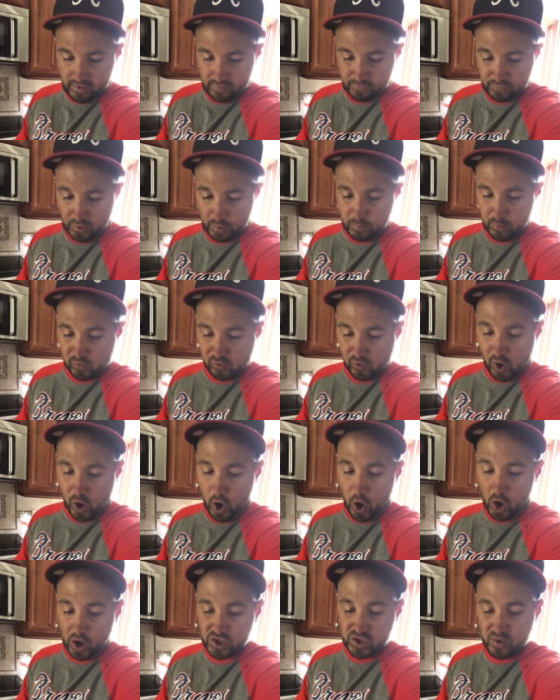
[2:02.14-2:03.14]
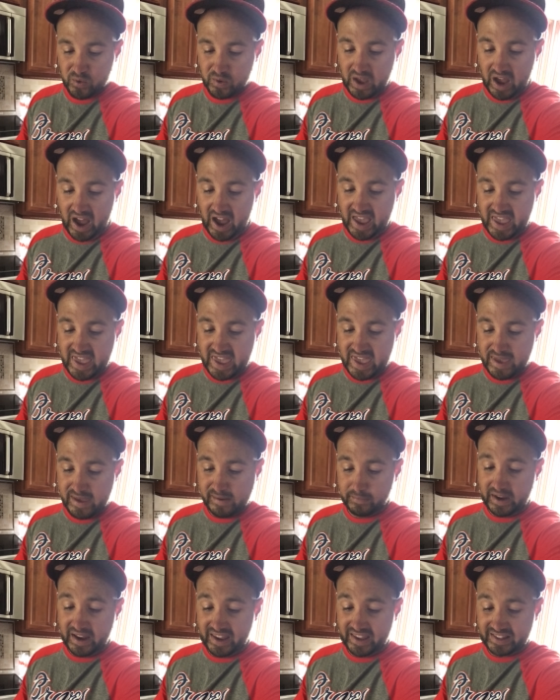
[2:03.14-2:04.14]
From Raw, you got
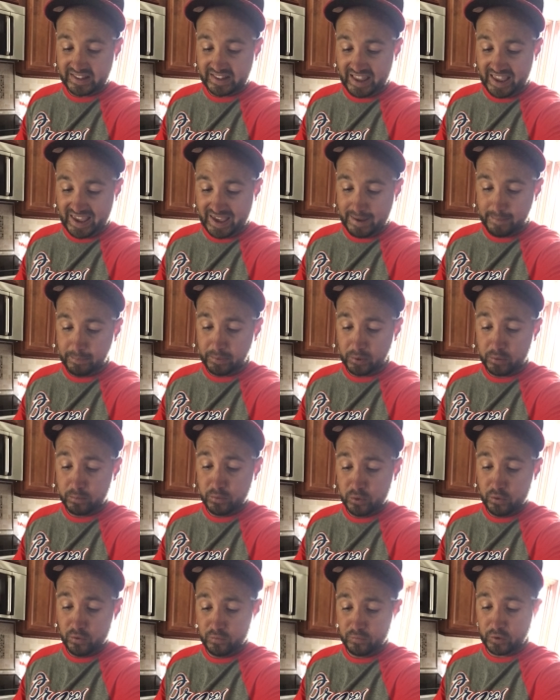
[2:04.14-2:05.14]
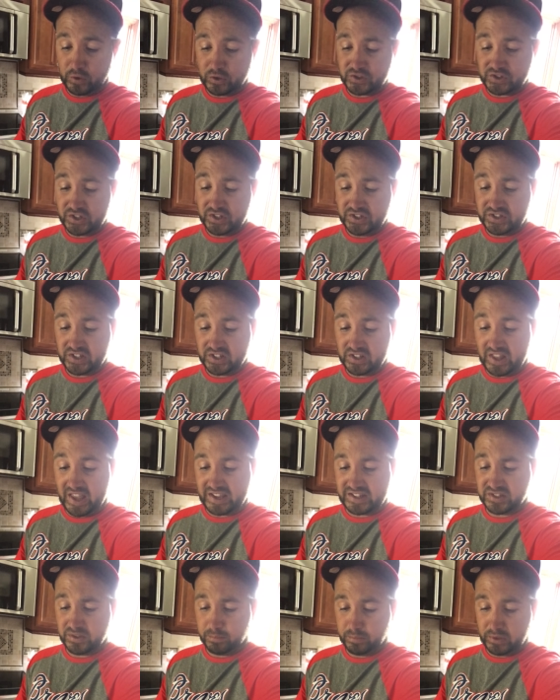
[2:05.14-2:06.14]
Ember Moon versus
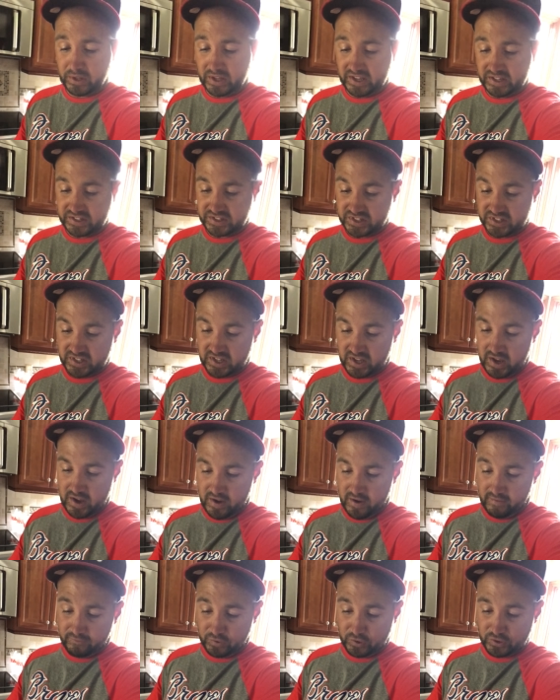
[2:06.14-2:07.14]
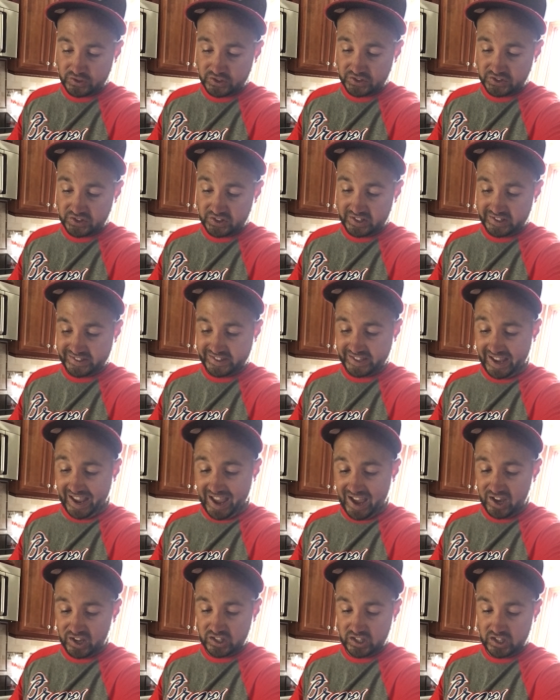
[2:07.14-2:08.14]
Alexa Bliss versus
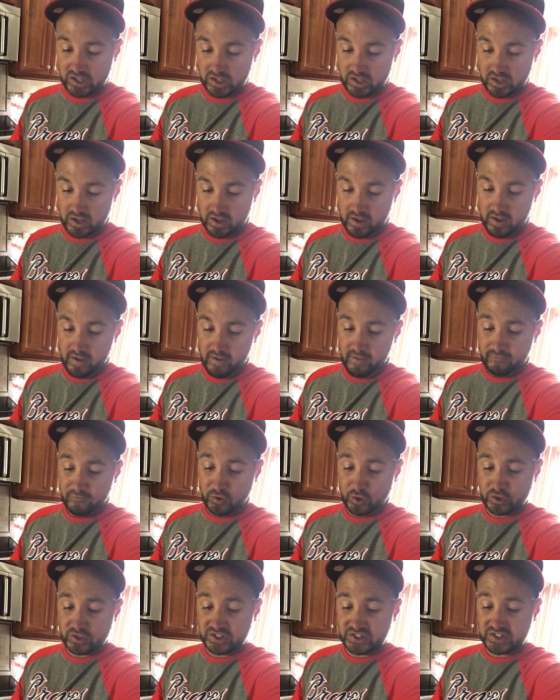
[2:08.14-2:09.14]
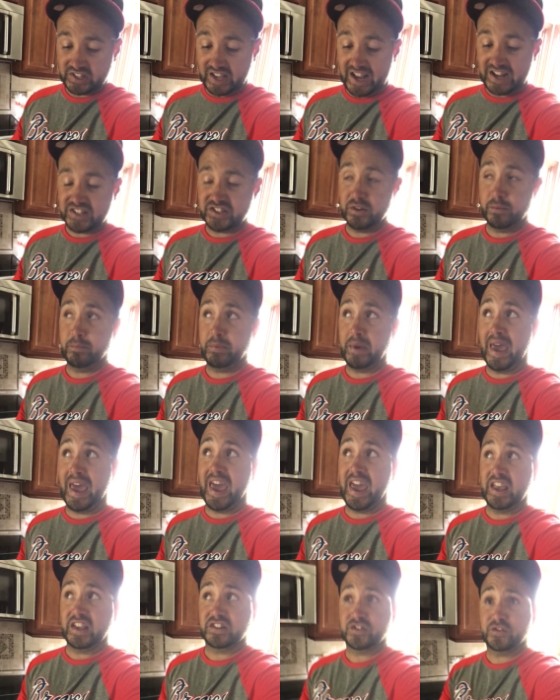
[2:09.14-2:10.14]
Natalya versus Sasha
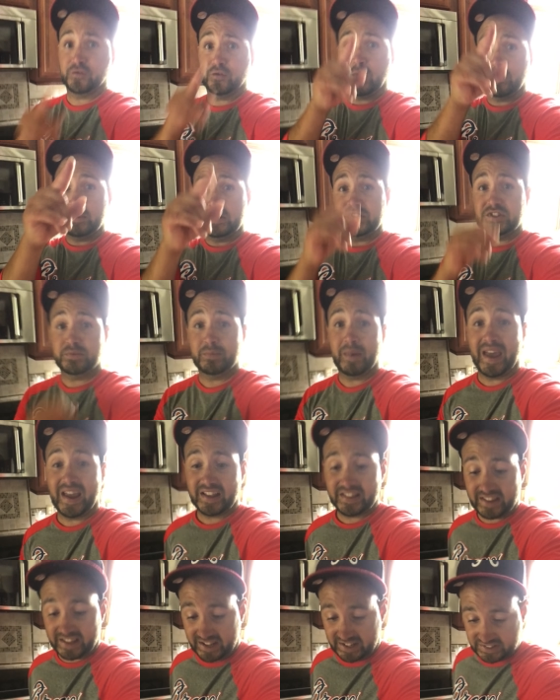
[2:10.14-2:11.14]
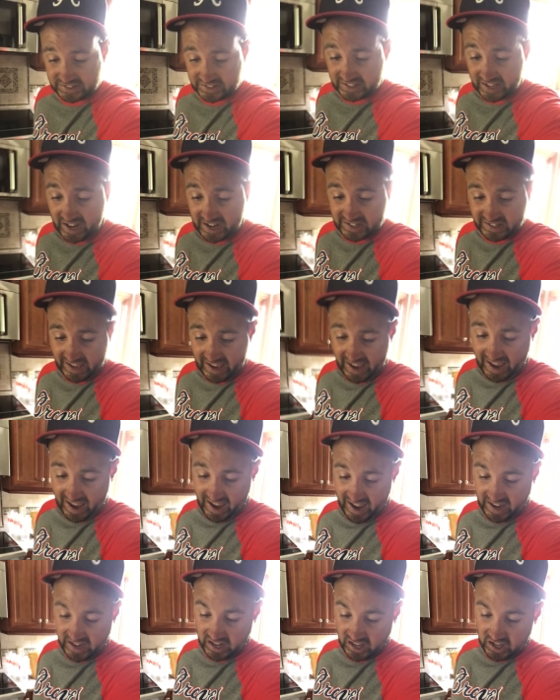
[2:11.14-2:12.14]
Banks. From the SmackDown side, you
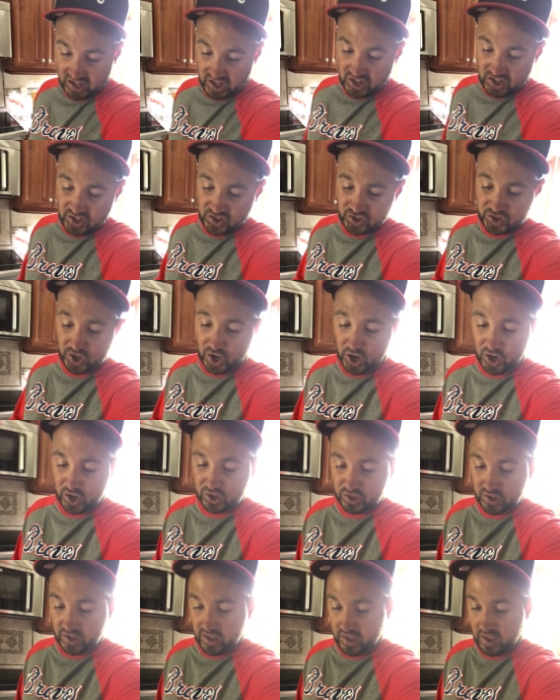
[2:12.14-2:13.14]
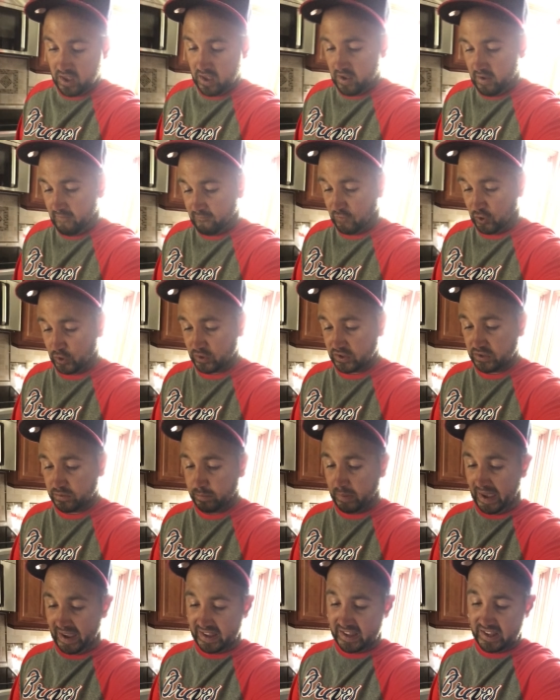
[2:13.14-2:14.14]
had Charlotte versus
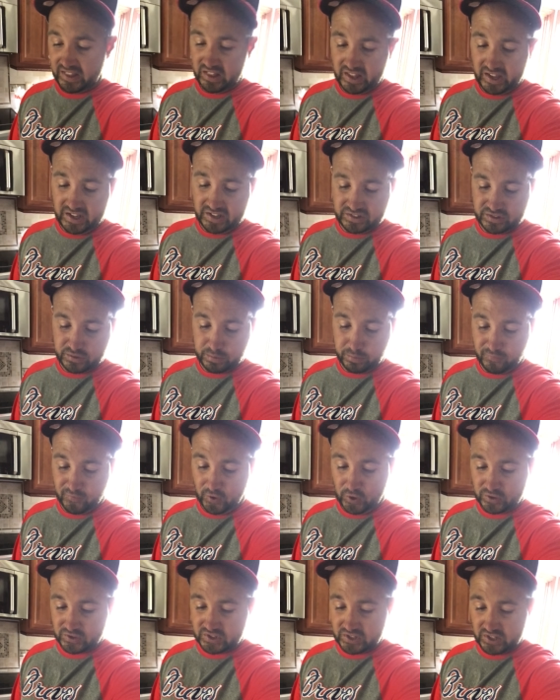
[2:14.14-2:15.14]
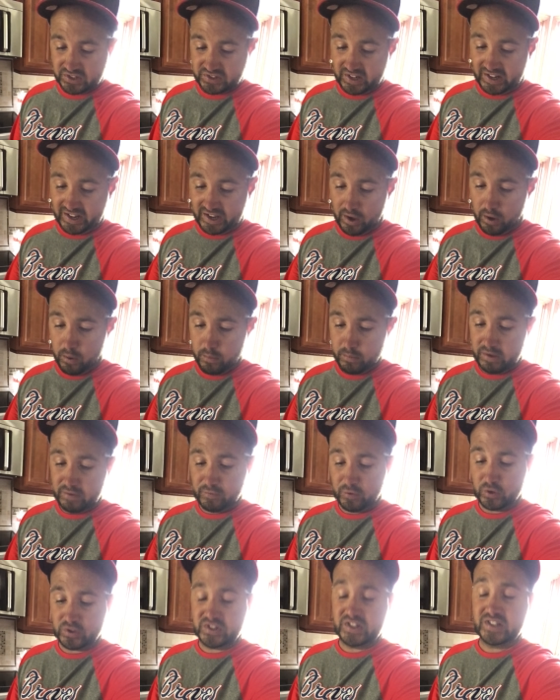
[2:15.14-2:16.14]
Becky Lynch versus Naomi
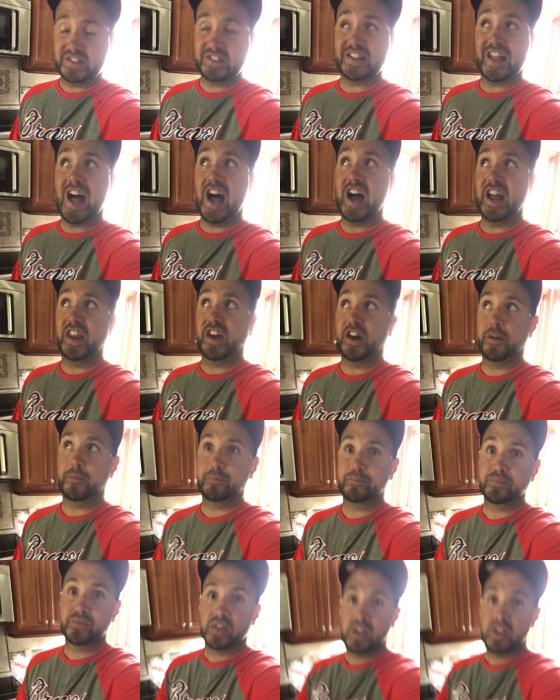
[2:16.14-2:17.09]
versus Lana.